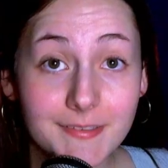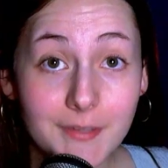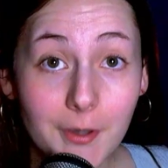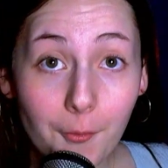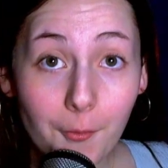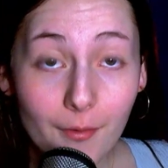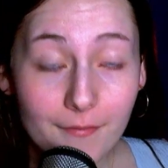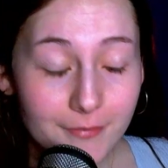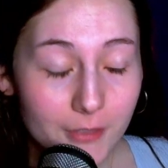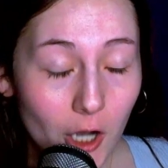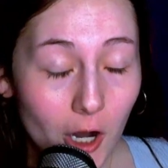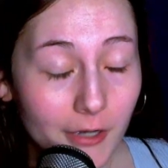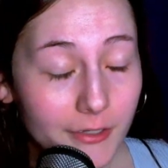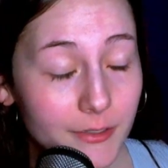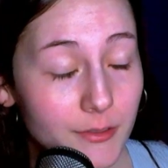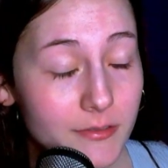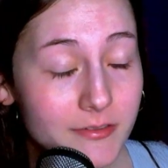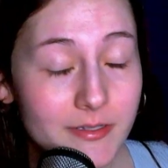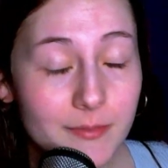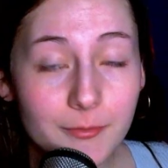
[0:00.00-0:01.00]
So for all
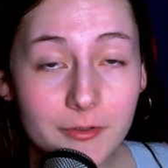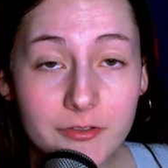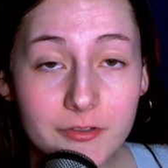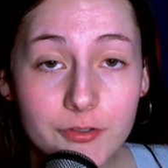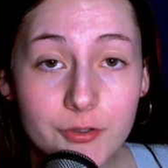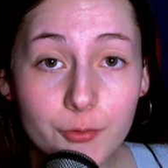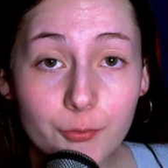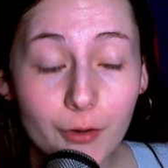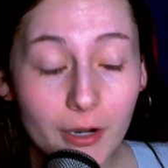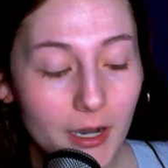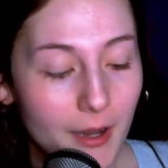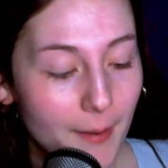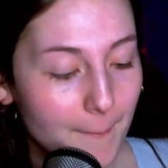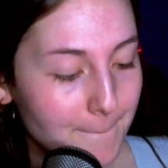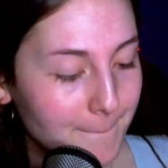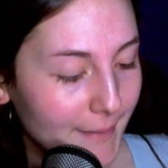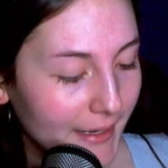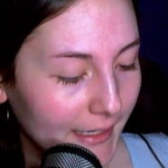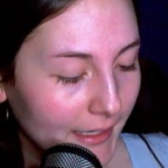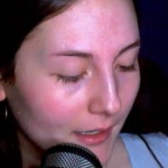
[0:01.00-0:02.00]
you simmers who wear
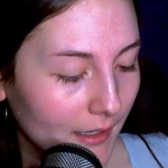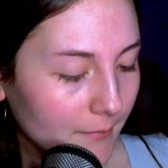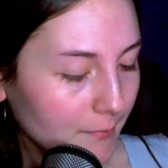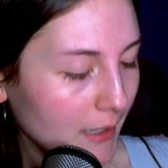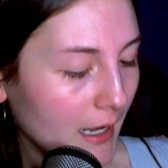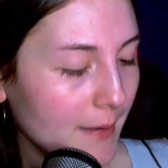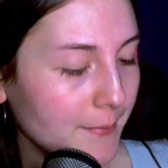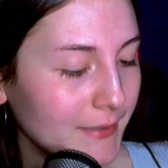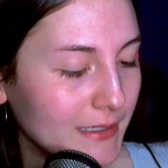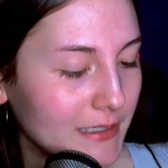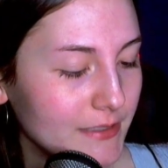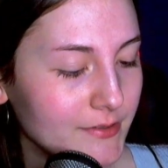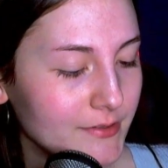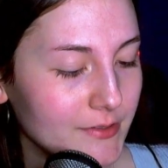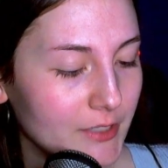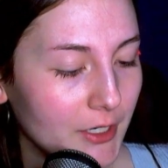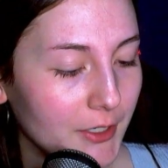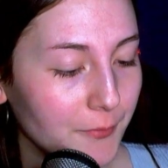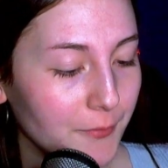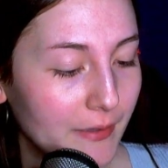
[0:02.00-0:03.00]
makeup, I'm going to
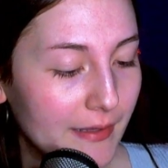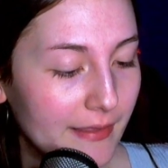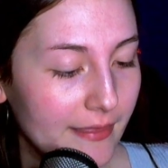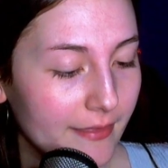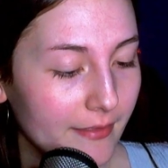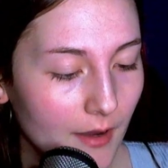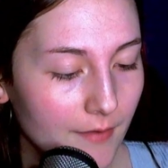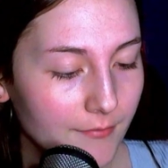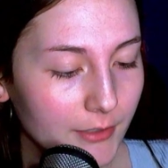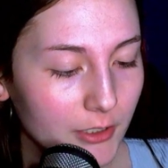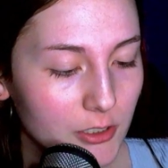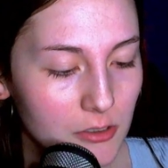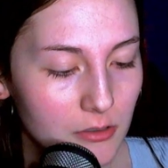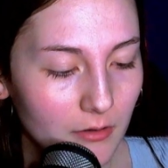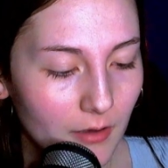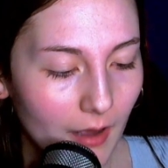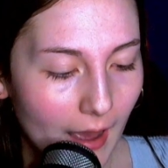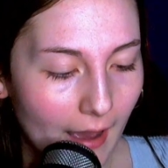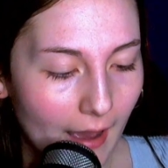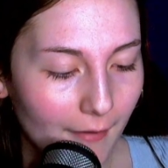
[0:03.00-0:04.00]
start with CoverGirl